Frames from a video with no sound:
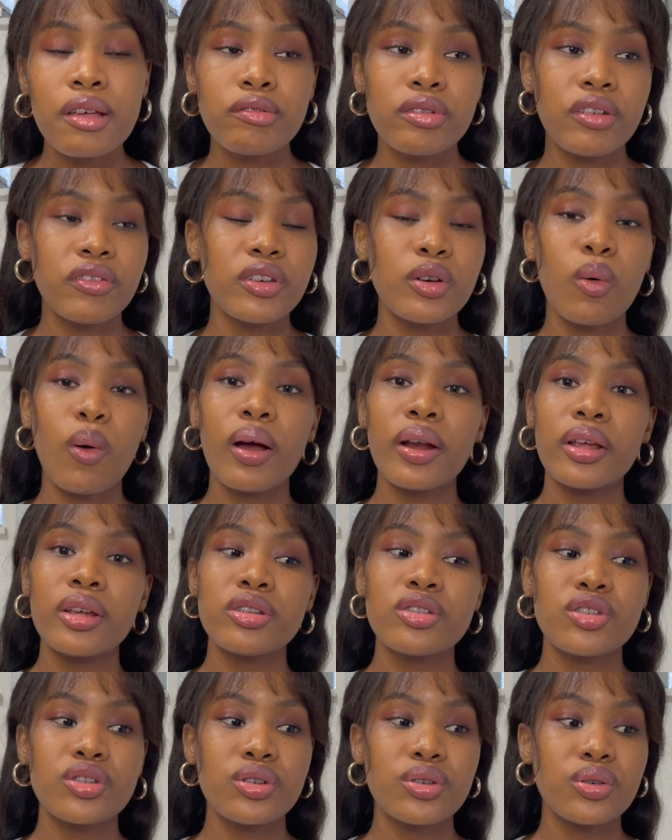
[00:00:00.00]
If you want
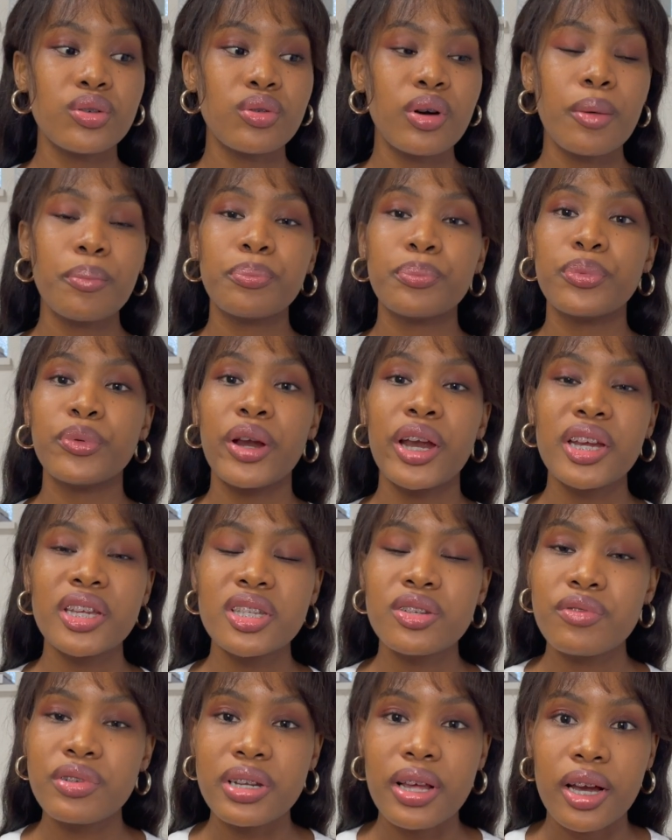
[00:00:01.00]
to do
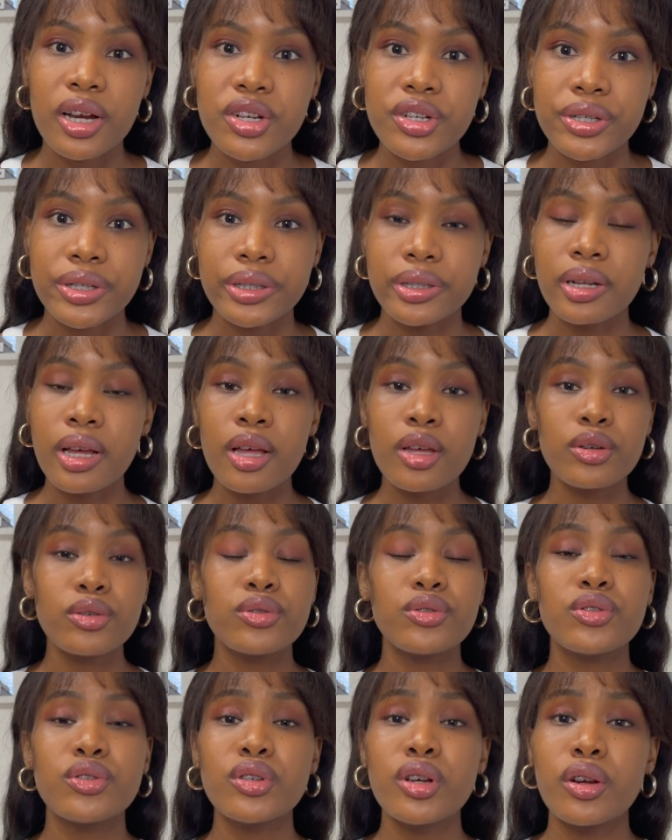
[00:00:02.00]
breast reduction,
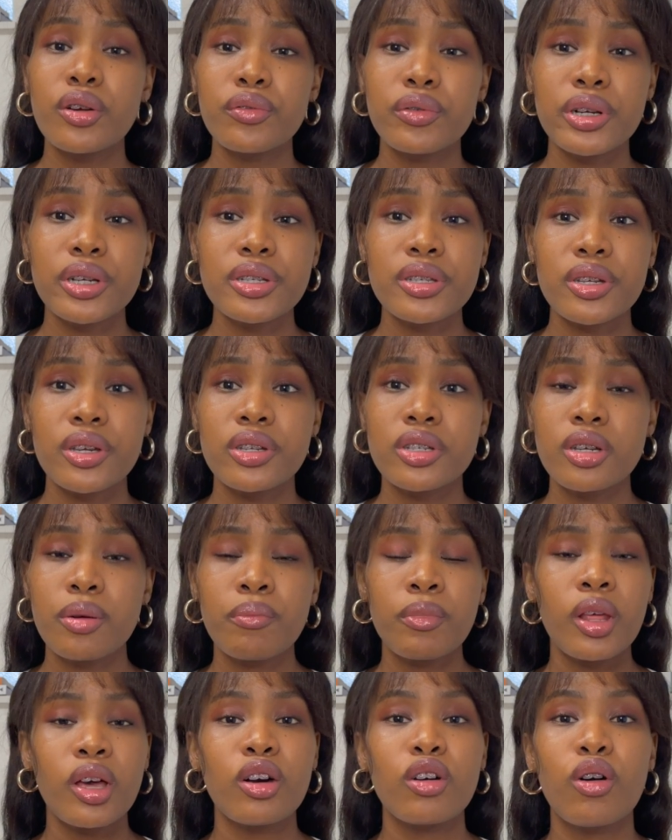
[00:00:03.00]
do your research,
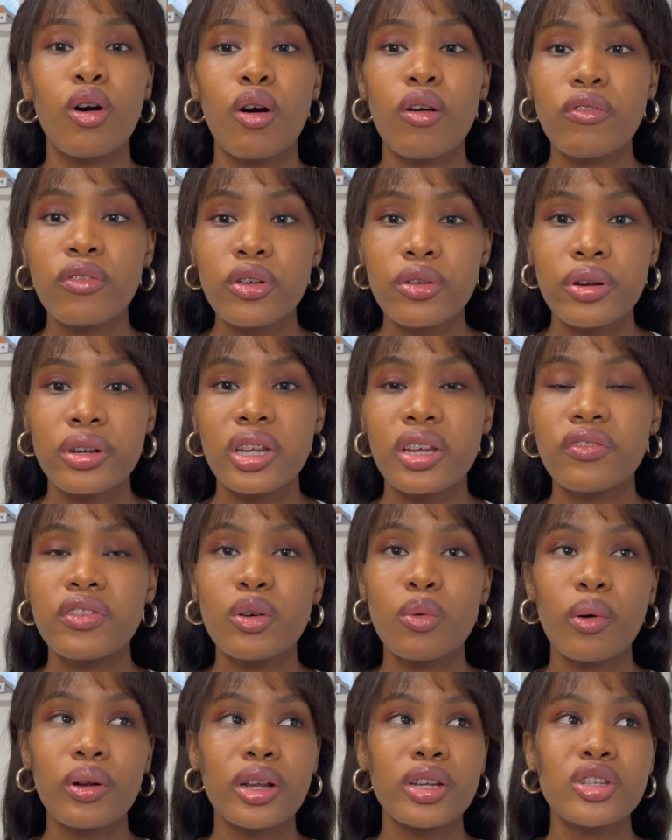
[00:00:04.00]
go for it. If
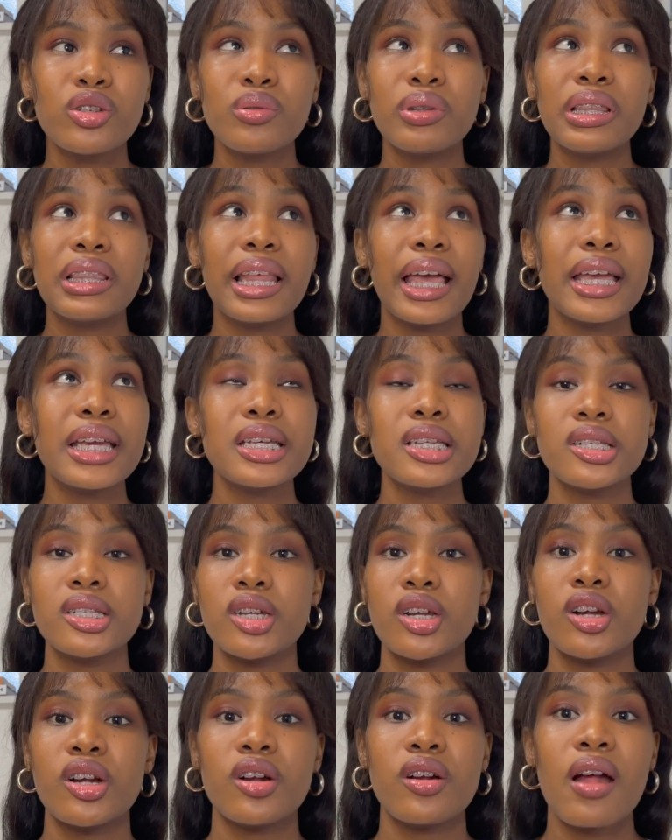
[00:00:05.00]
you want to do
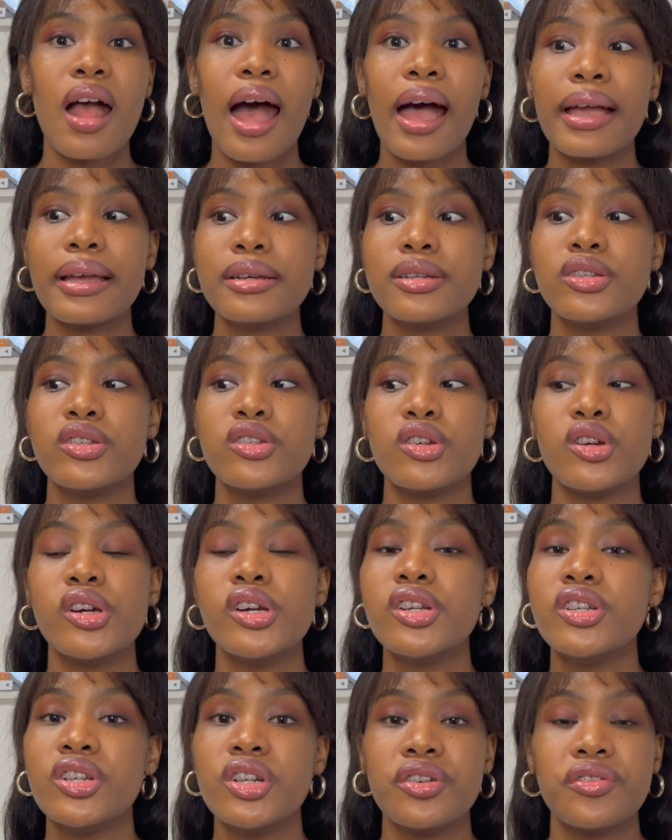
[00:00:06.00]
laser eye
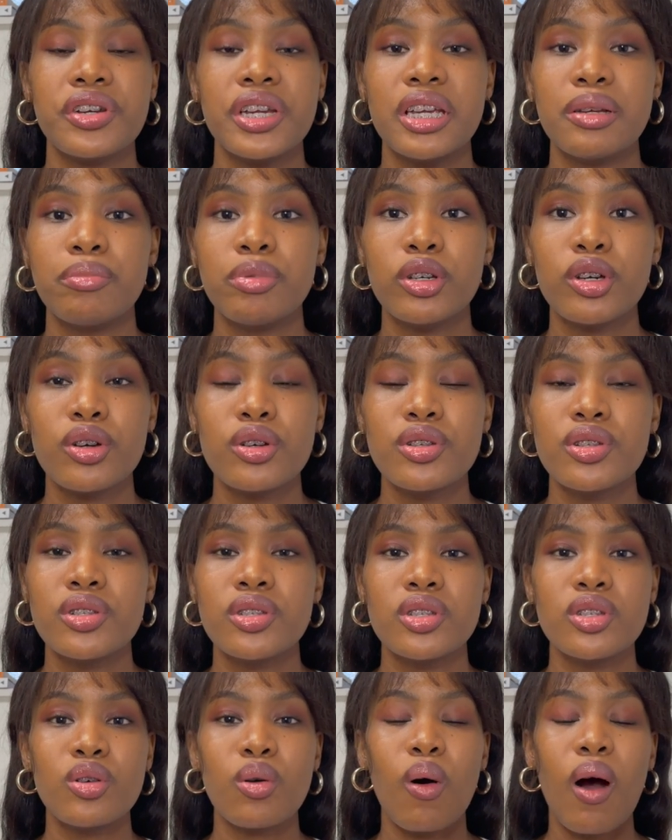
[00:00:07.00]
surgery
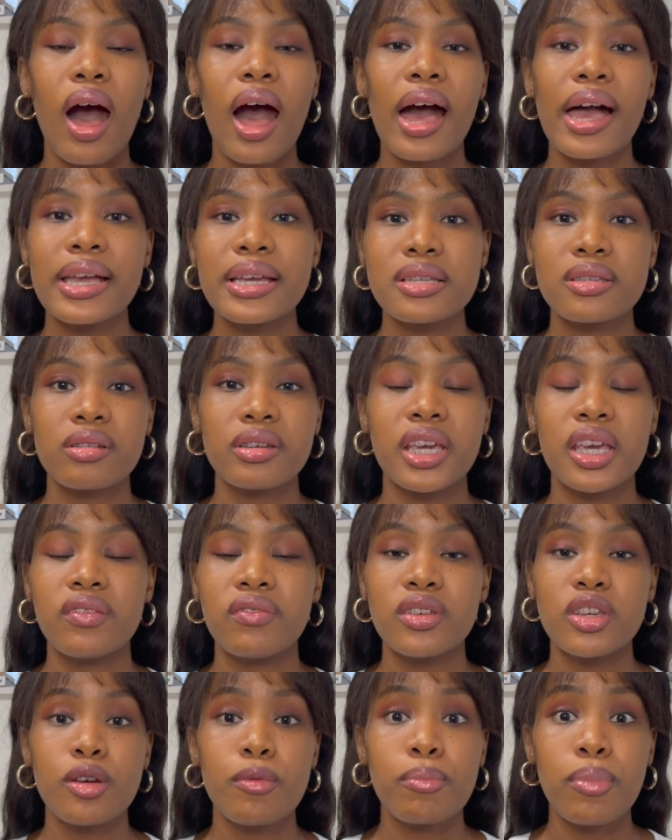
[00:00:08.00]
because your eyes are
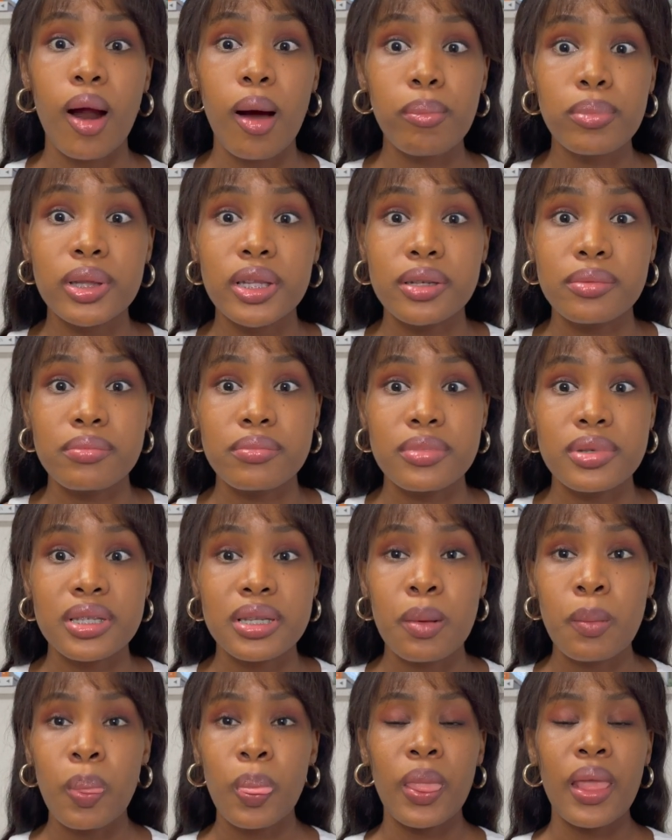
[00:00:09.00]
giving you problems
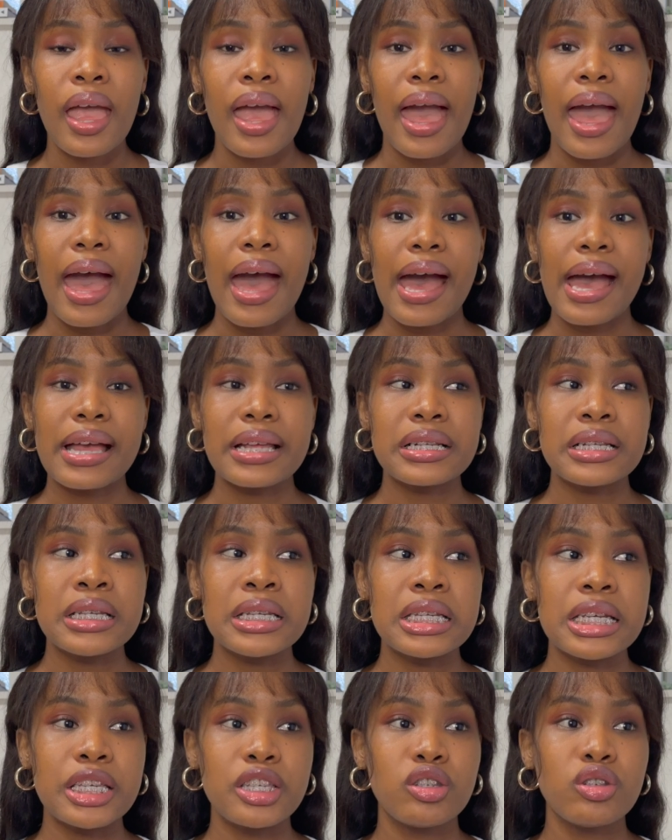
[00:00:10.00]

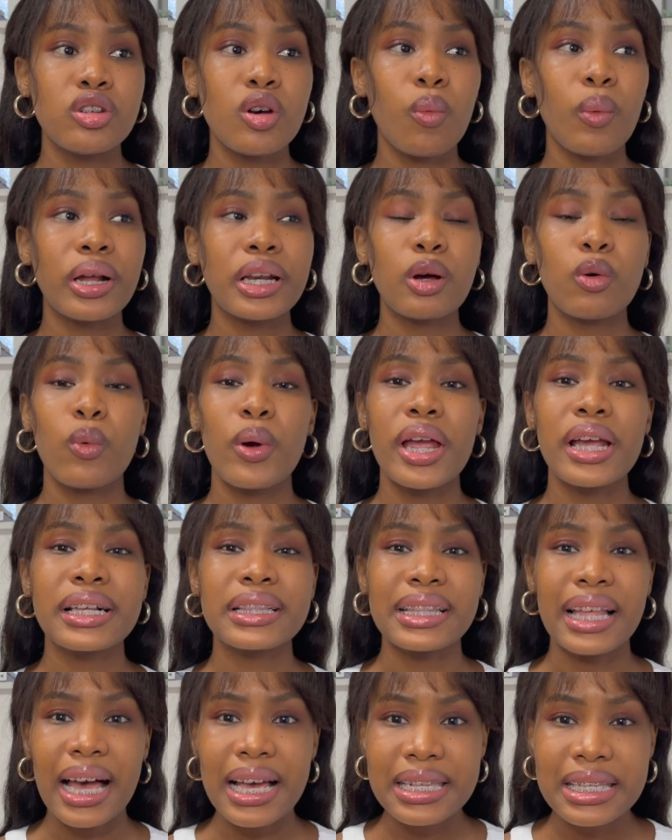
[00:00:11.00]
and you don't want to wear
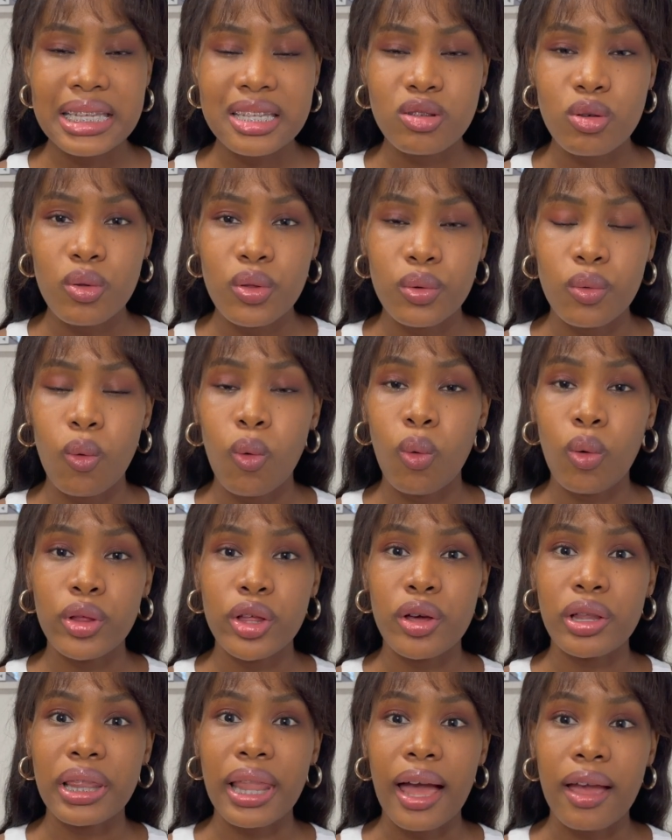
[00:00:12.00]
glasses all
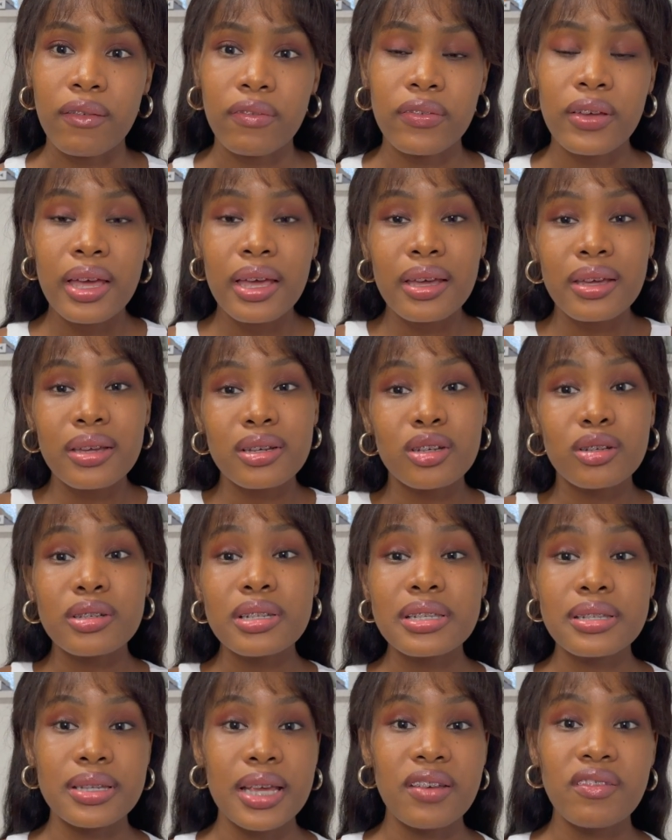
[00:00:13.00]
your life,
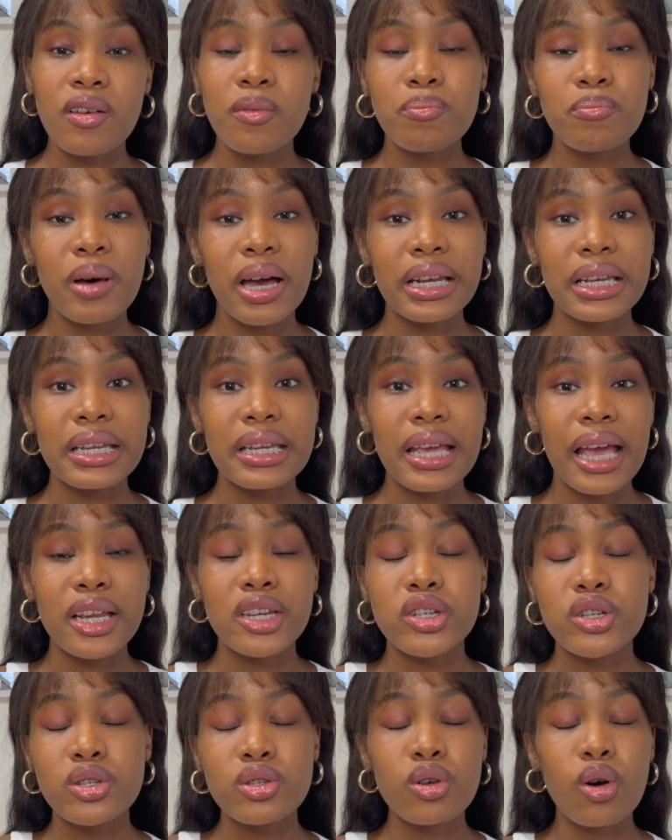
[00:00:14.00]
save up money
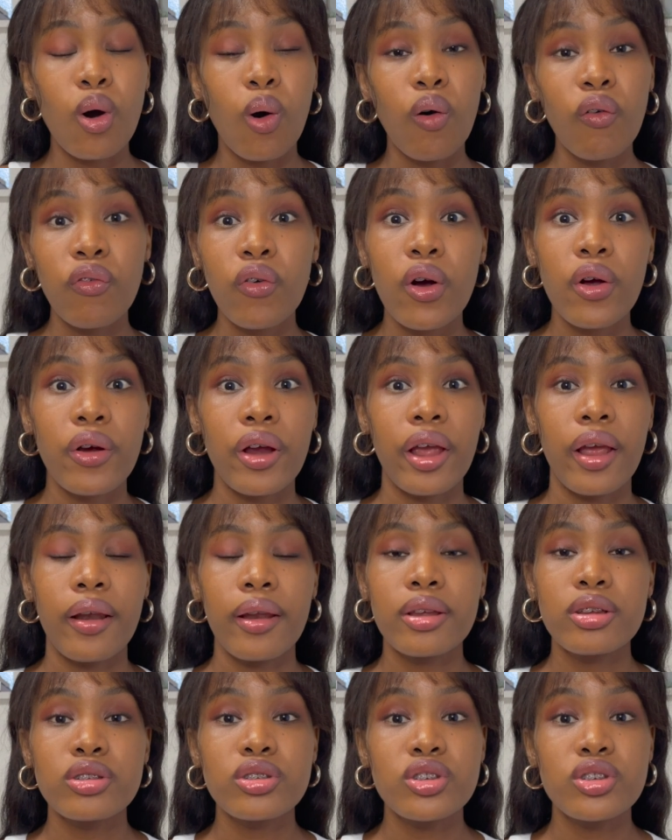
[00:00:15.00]
and just go for it.